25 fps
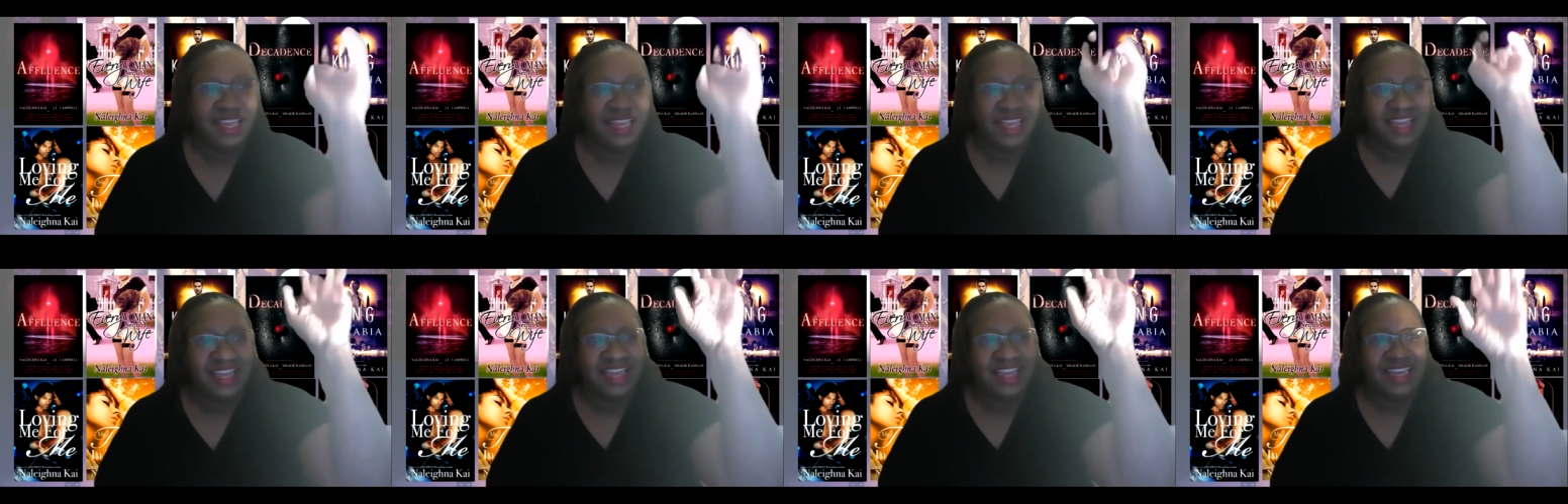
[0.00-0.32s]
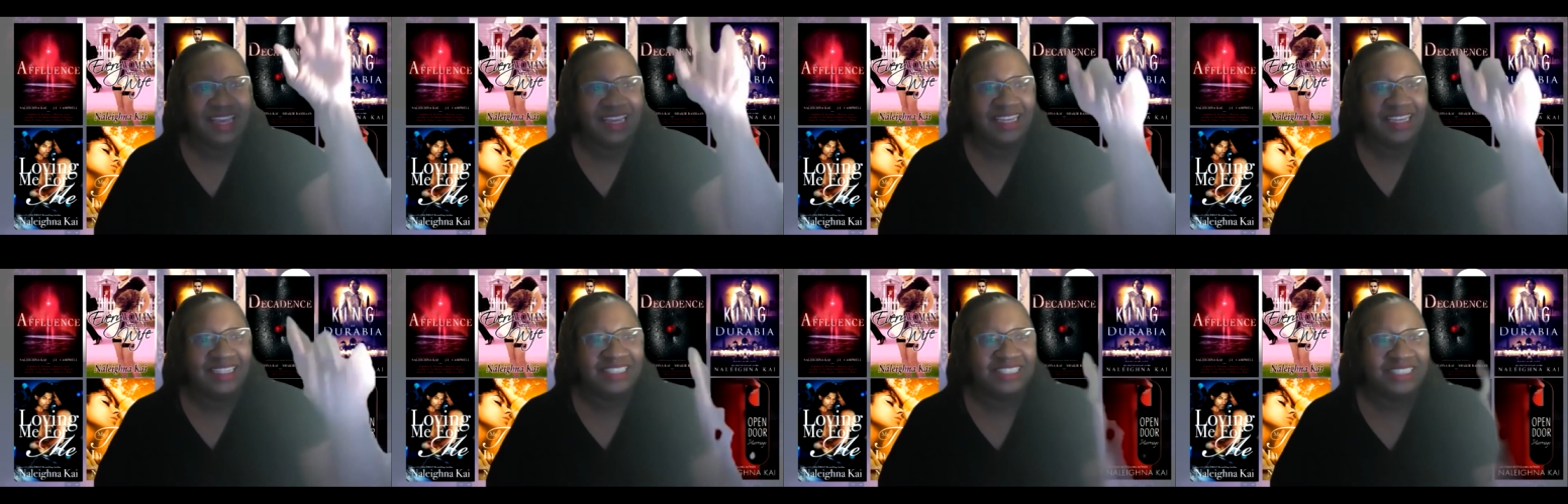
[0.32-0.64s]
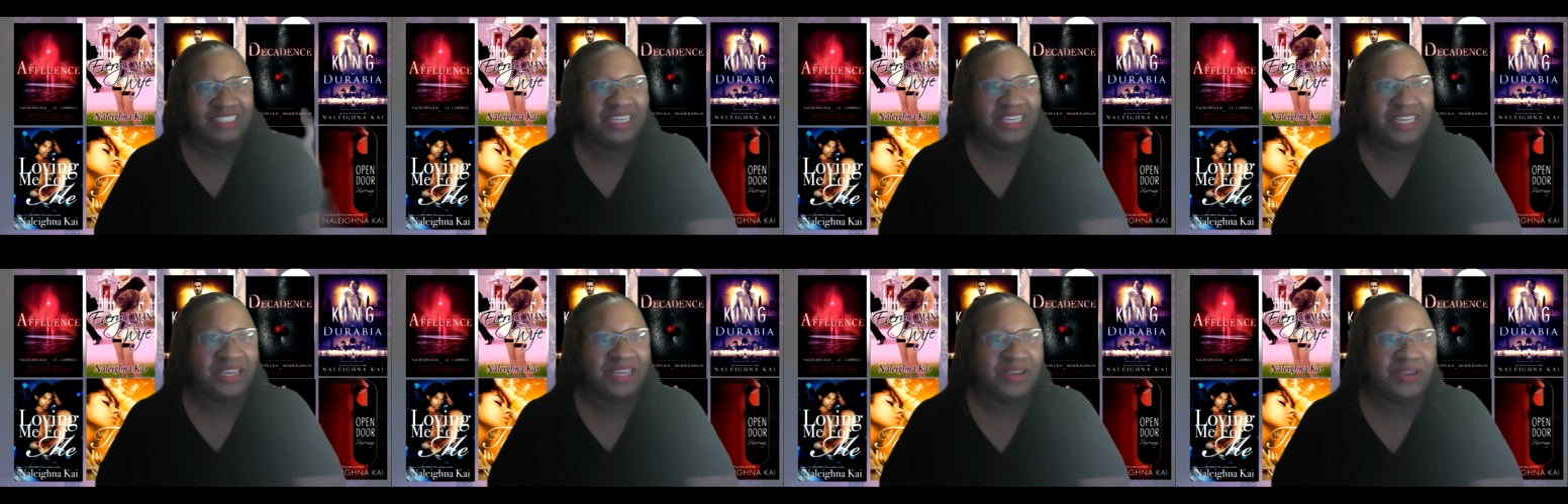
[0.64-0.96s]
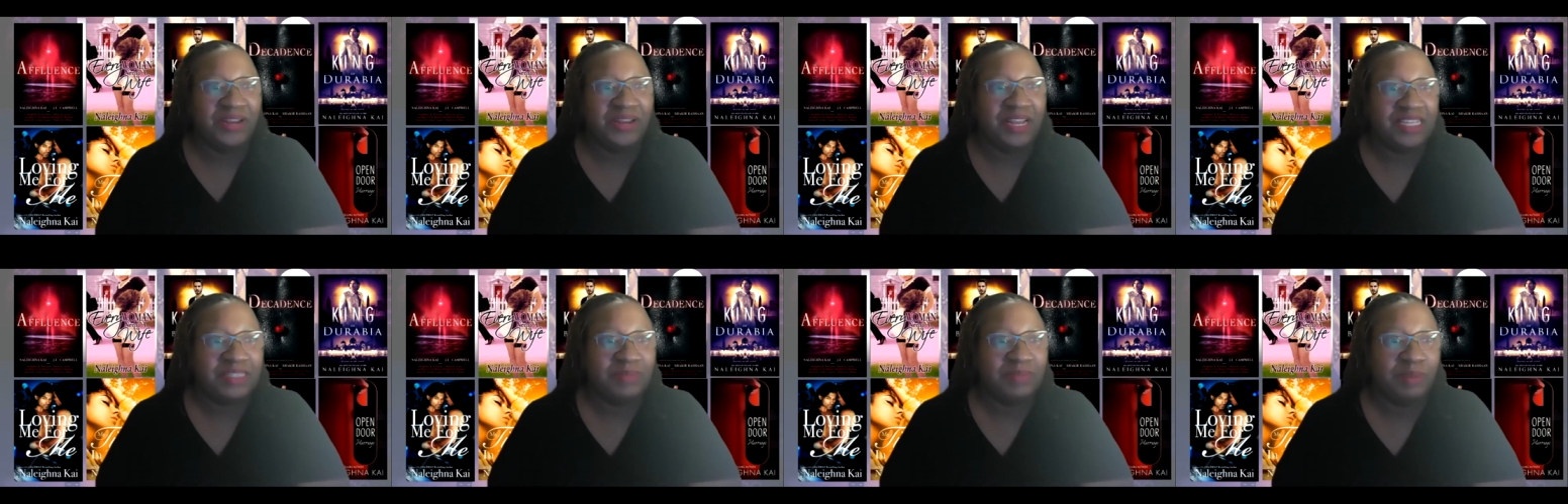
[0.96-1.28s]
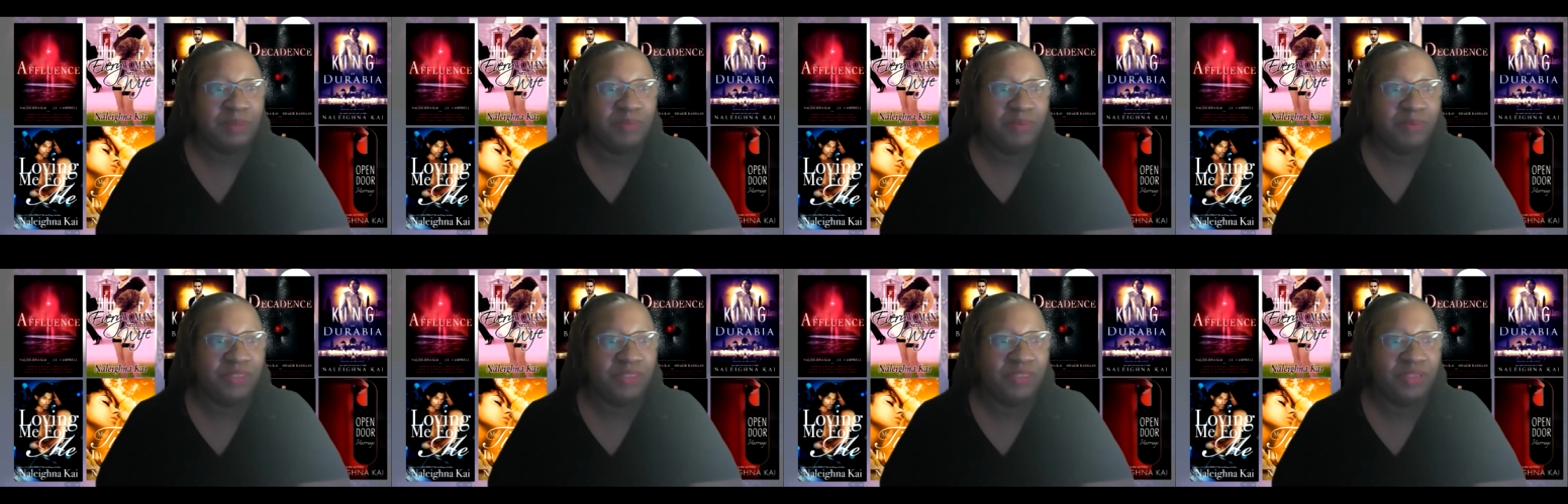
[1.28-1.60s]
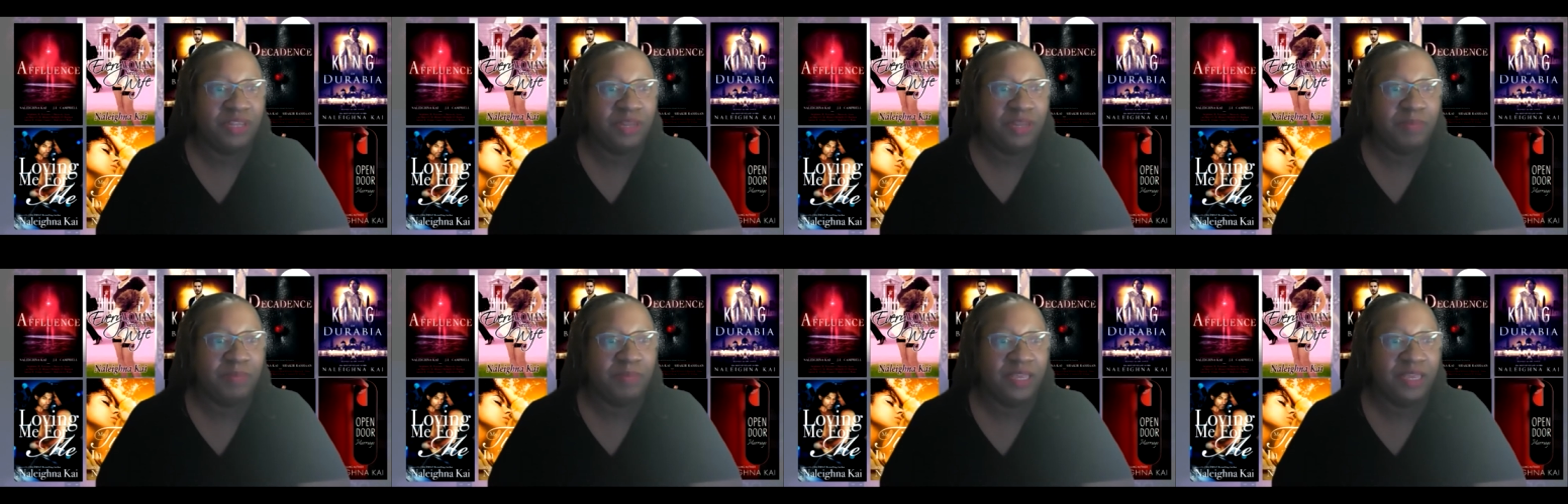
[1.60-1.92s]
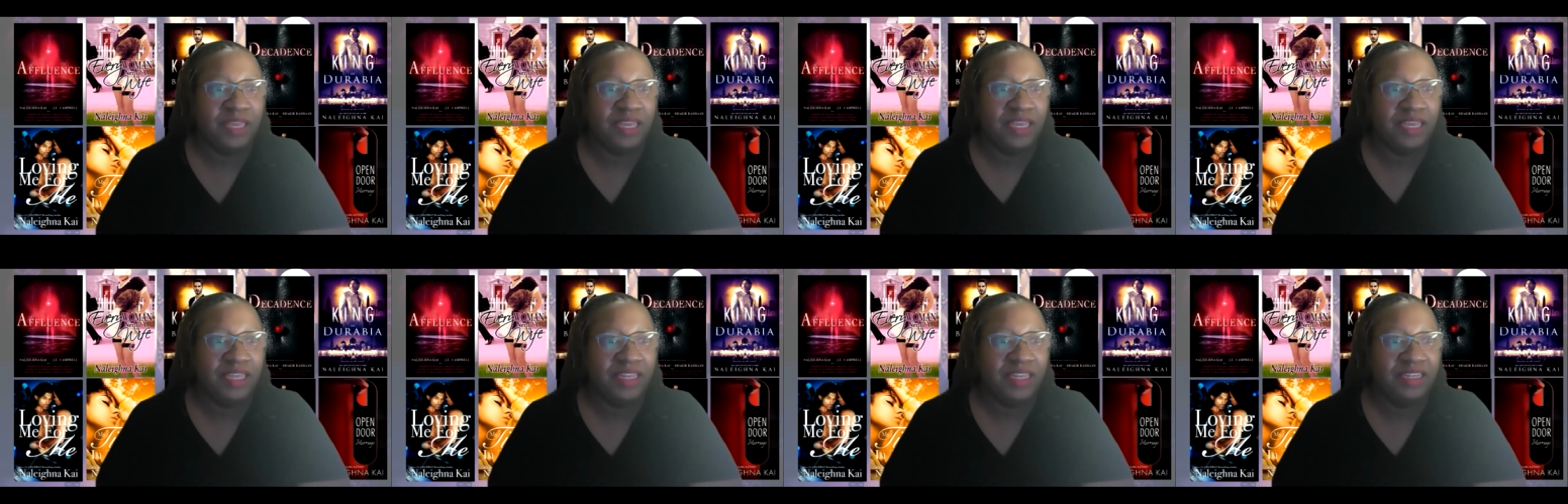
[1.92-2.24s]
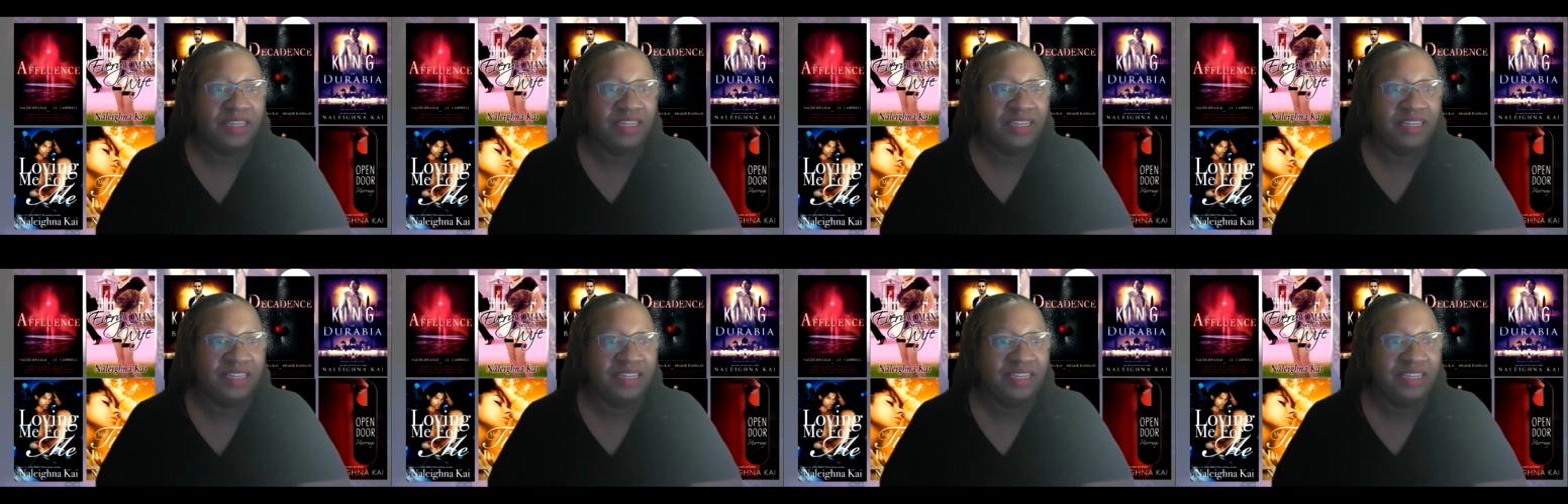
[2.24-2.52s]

Hey, Shakira, that's my brother in the pen.